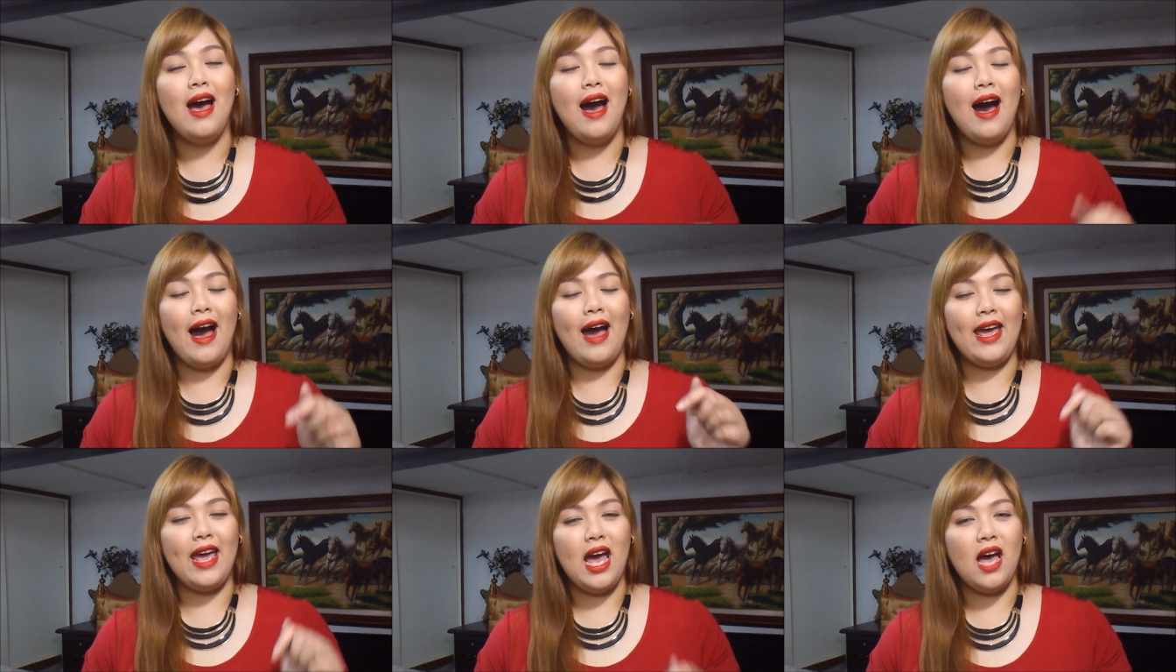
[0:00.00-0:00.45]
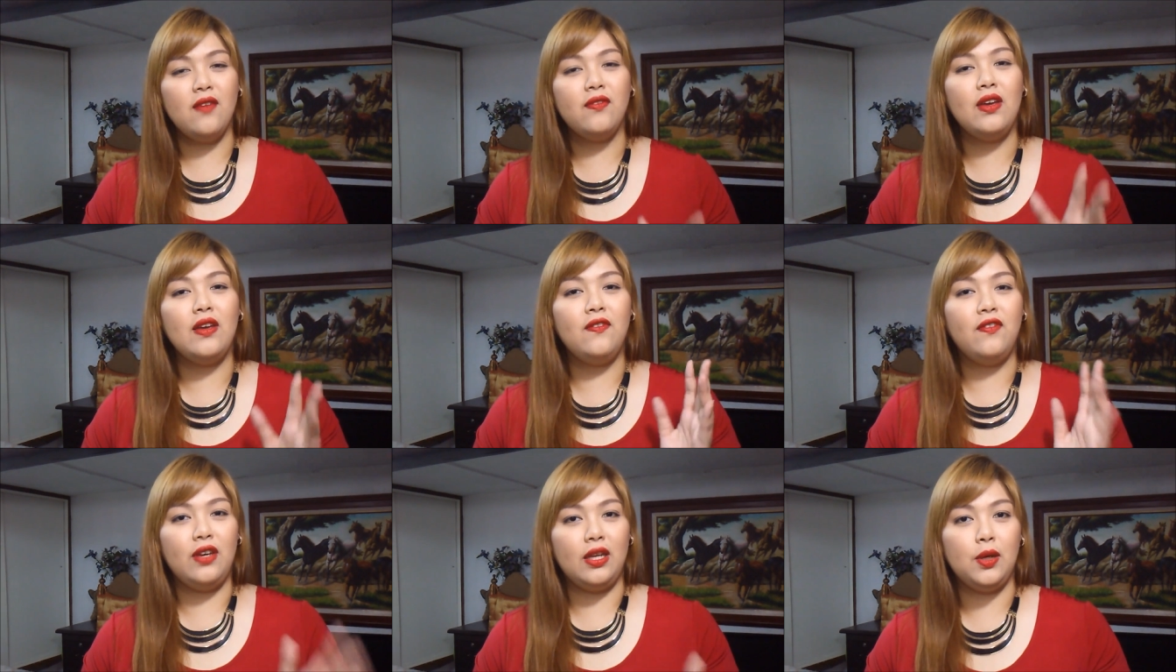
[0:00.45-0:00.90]
I have
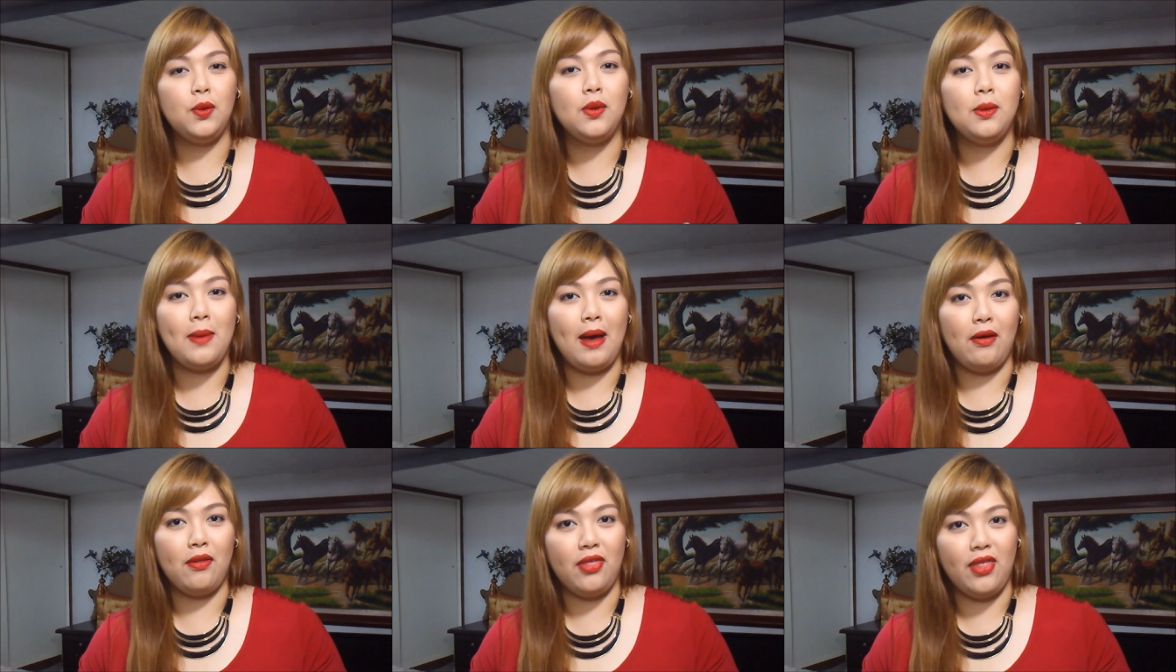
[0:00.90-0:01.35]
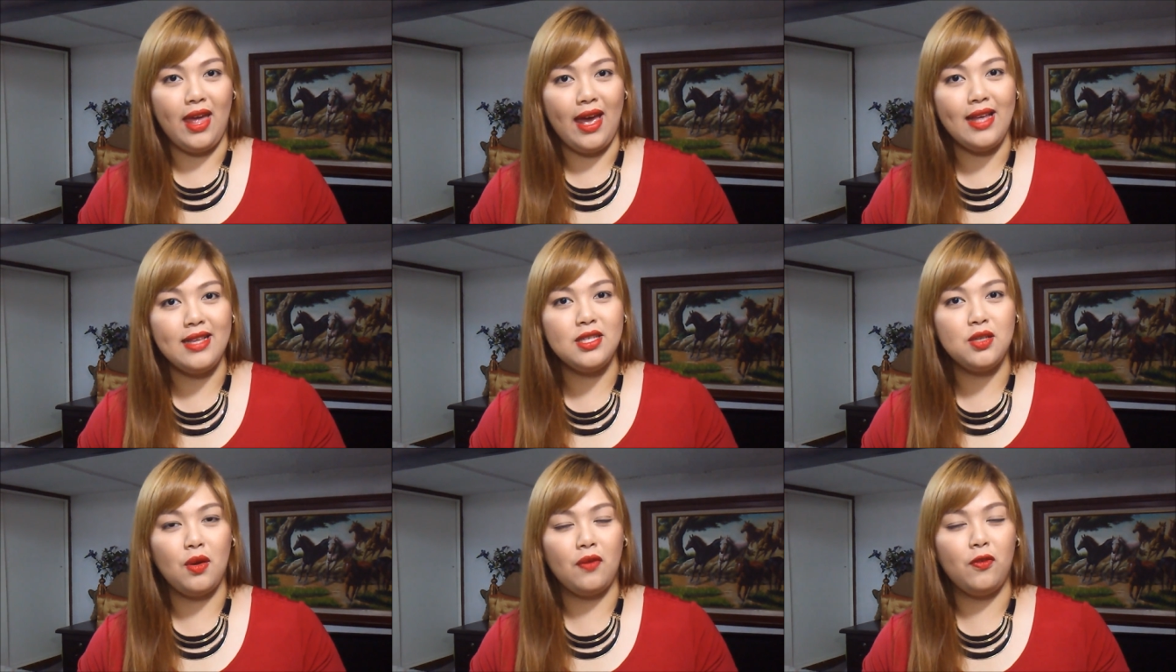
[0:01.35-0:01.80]
a video about
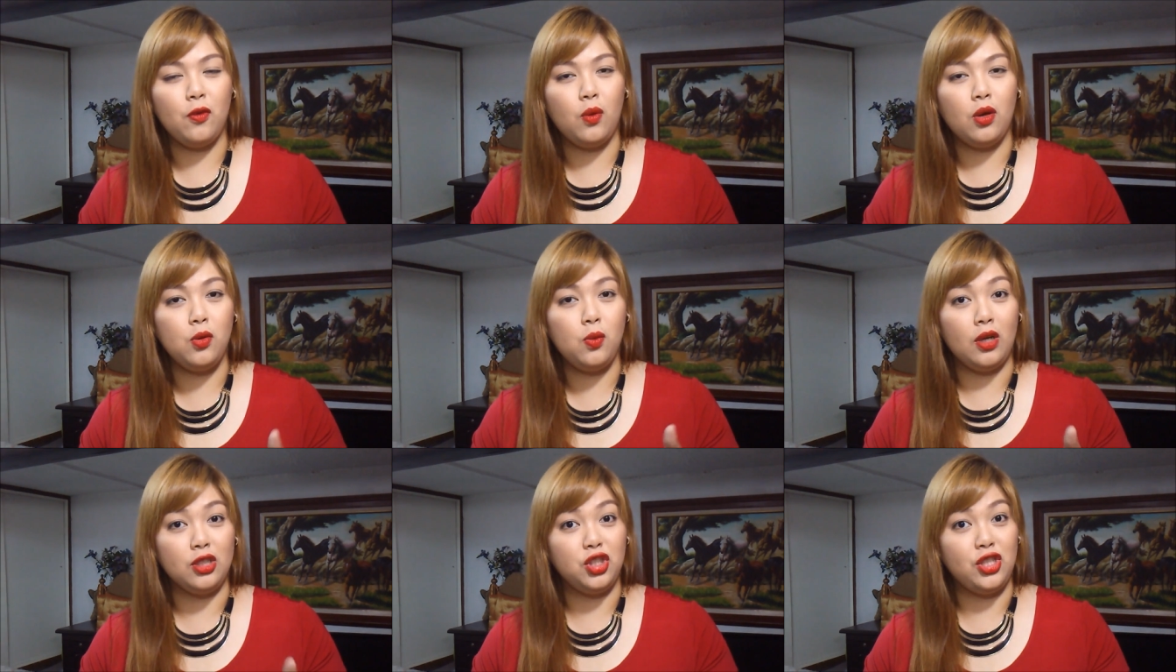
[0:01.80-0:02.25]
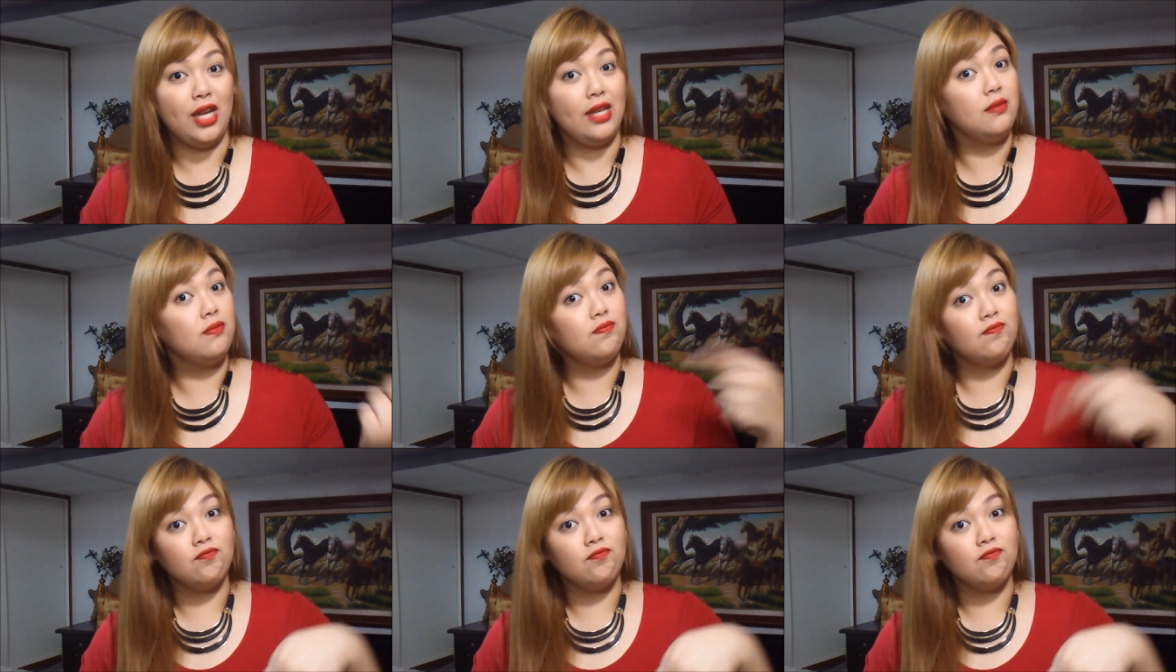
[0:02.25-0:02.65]
that so if you want to watch that